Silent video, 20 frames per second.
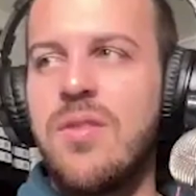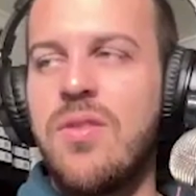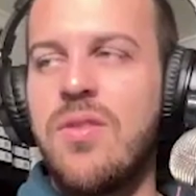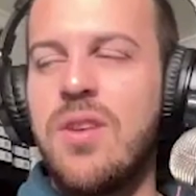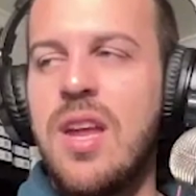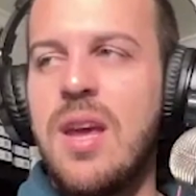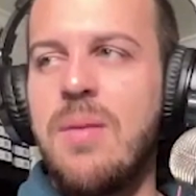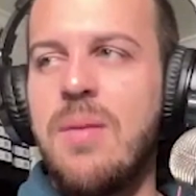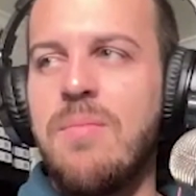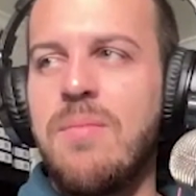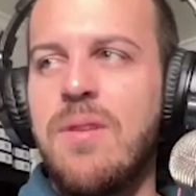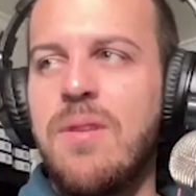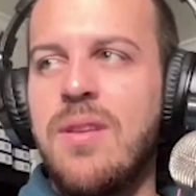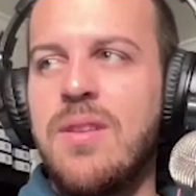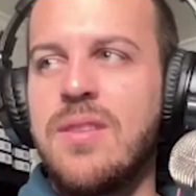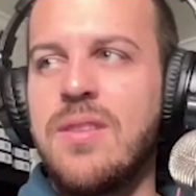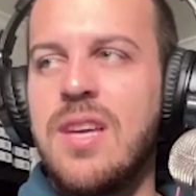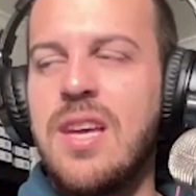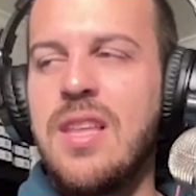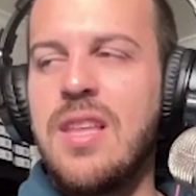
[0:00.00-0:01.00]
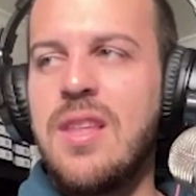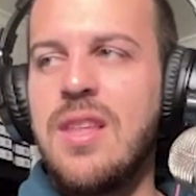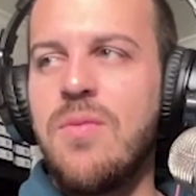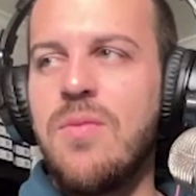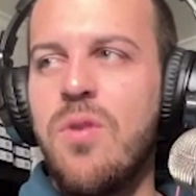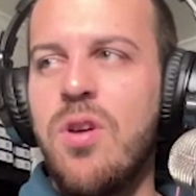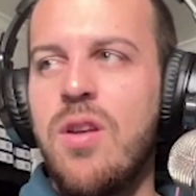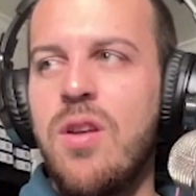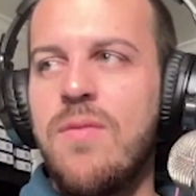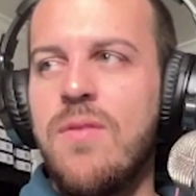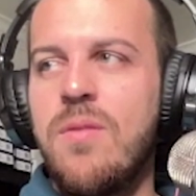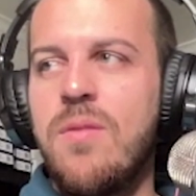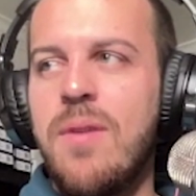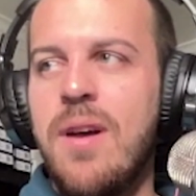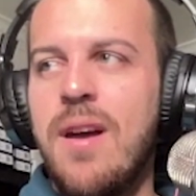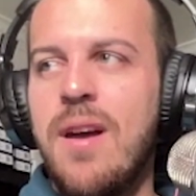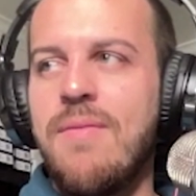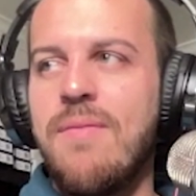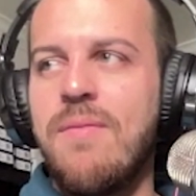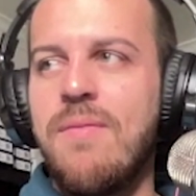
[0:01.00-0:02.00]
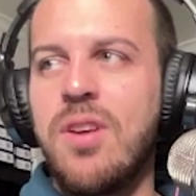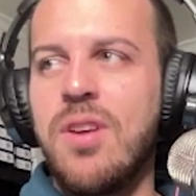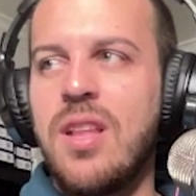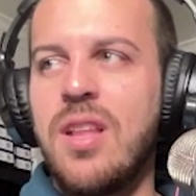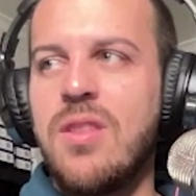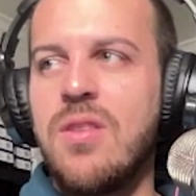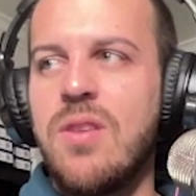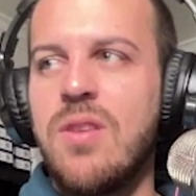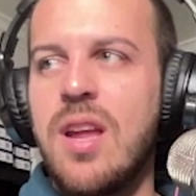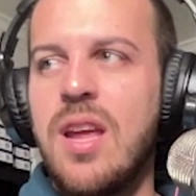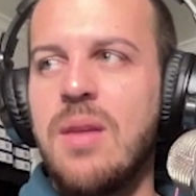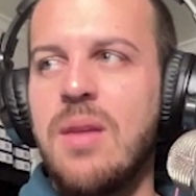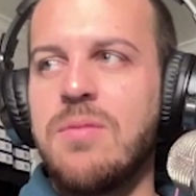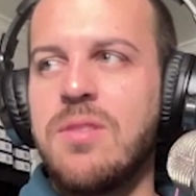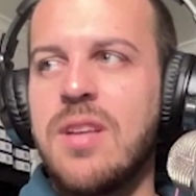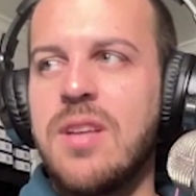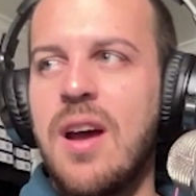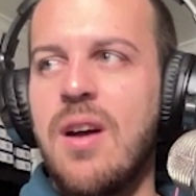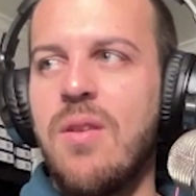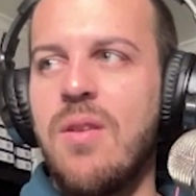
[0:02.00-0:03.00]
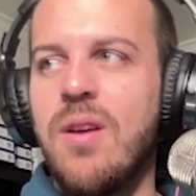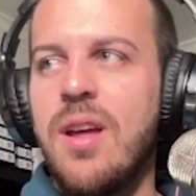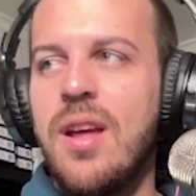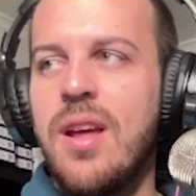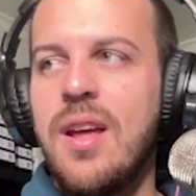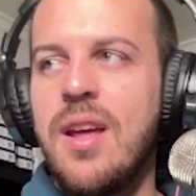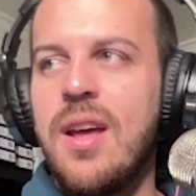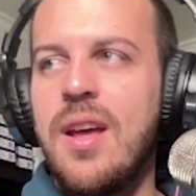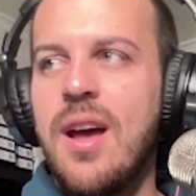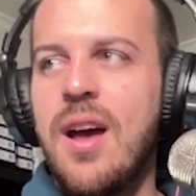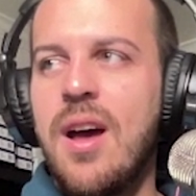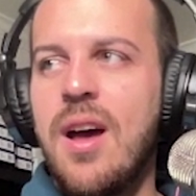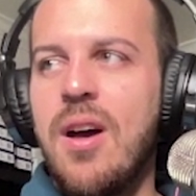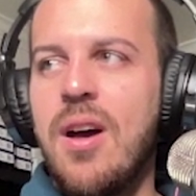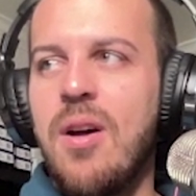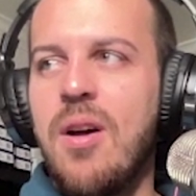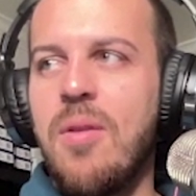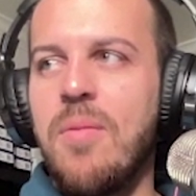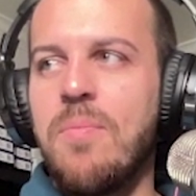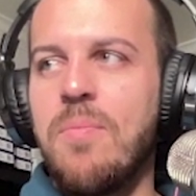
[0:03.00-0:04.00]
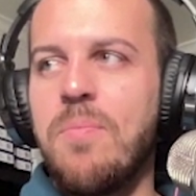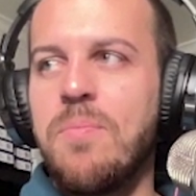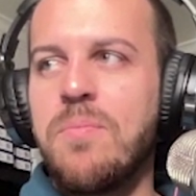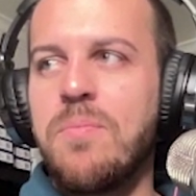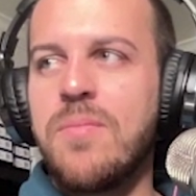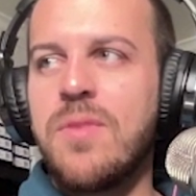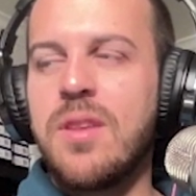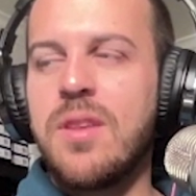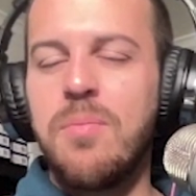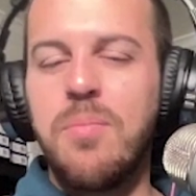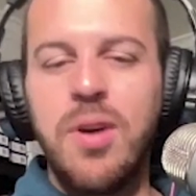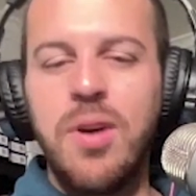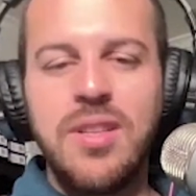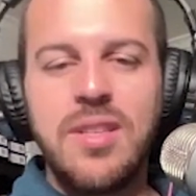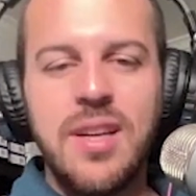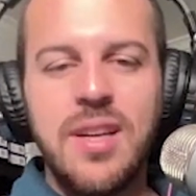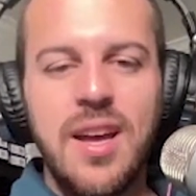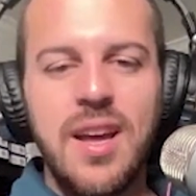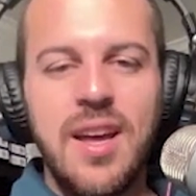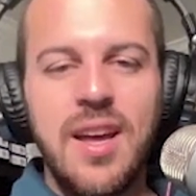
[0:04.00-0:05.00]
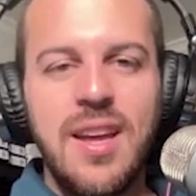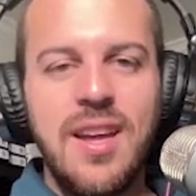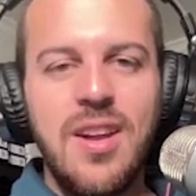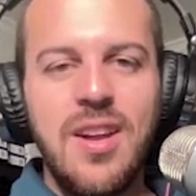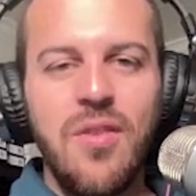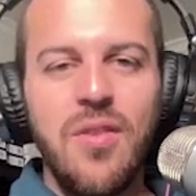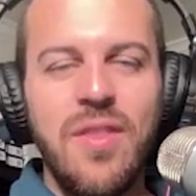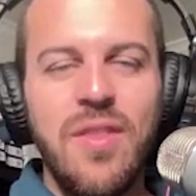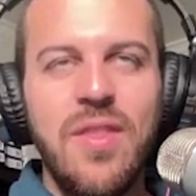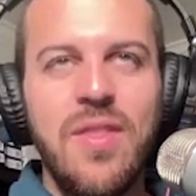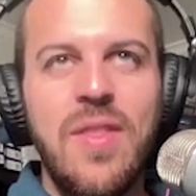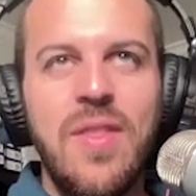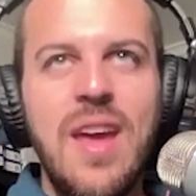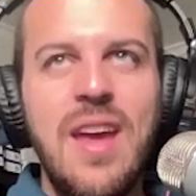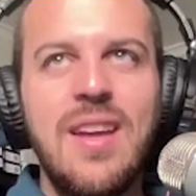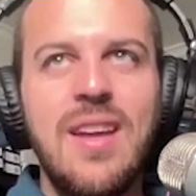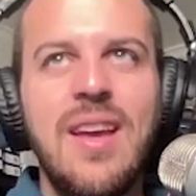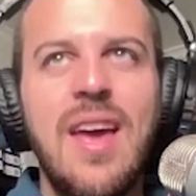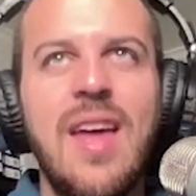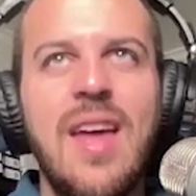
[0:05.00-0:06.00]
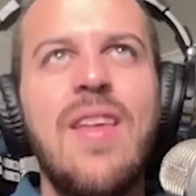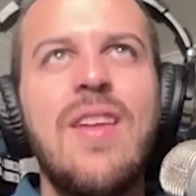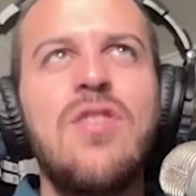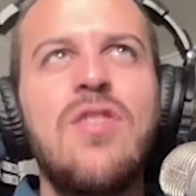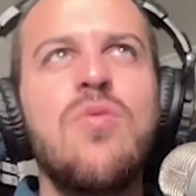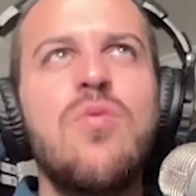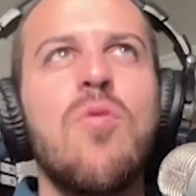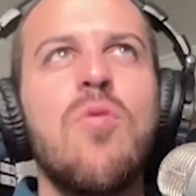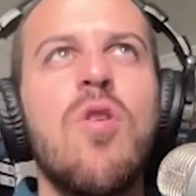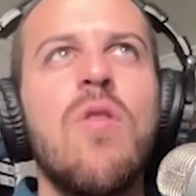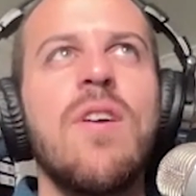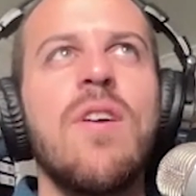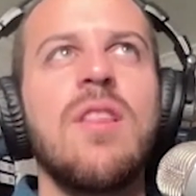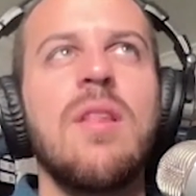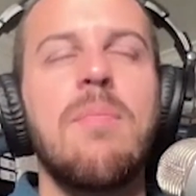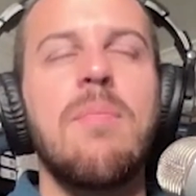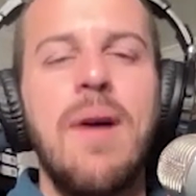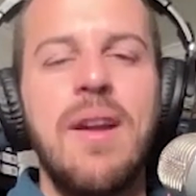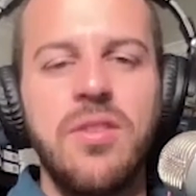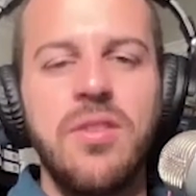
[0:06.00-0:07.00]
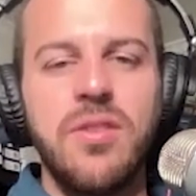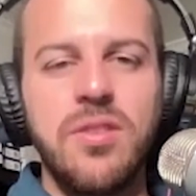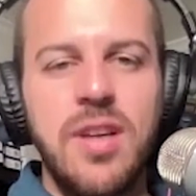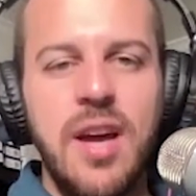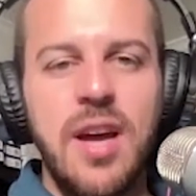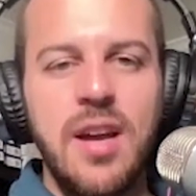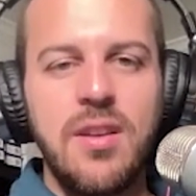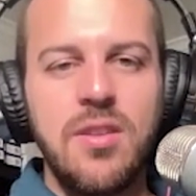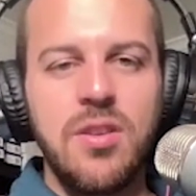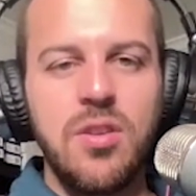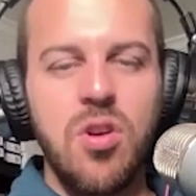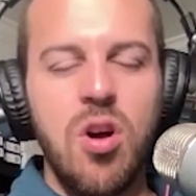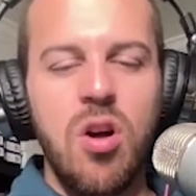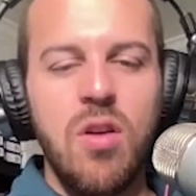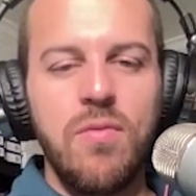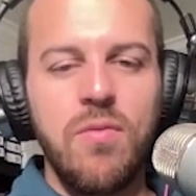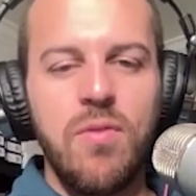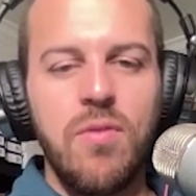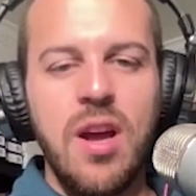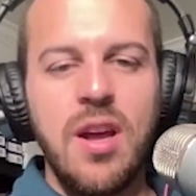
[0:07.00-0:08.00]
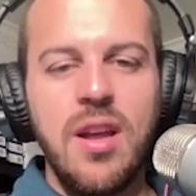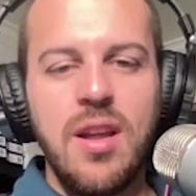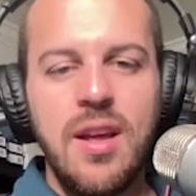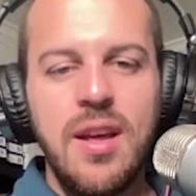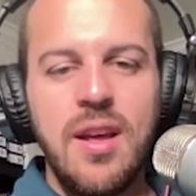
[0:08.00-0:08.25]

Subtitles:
name is. Ethan, one of them. I forget their names now. But they do more of like the mental side to golf, right?